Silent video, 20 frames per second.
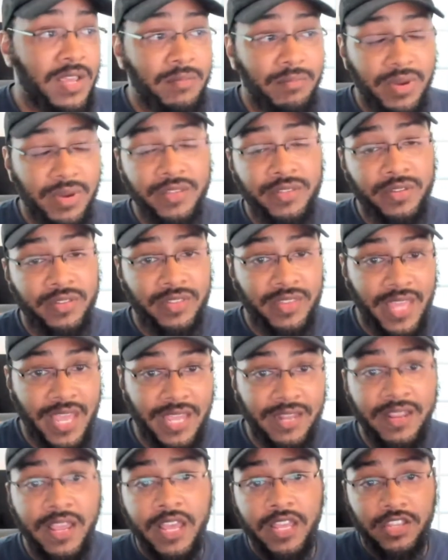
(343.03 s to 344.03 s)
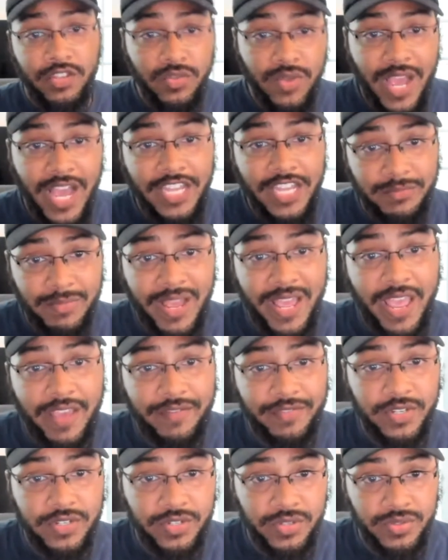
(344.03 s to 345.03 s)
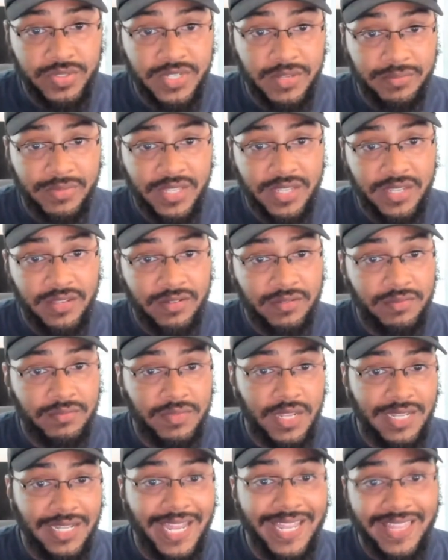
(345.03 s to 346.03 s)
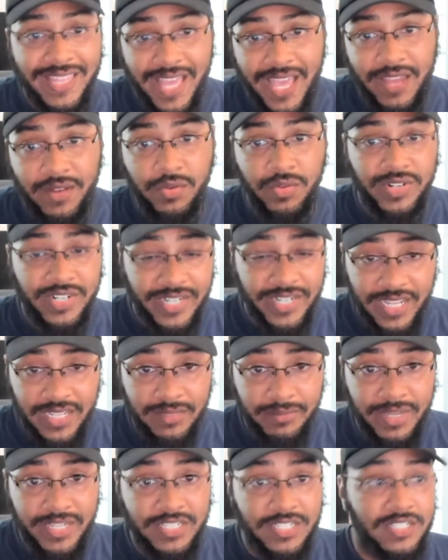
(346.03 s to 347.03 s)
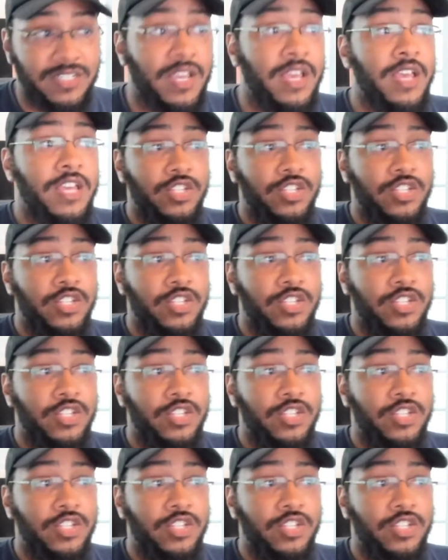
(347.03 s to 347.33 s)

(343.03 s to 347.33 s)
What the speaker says: But other than that, you guys might have to do something like that on a daily basis.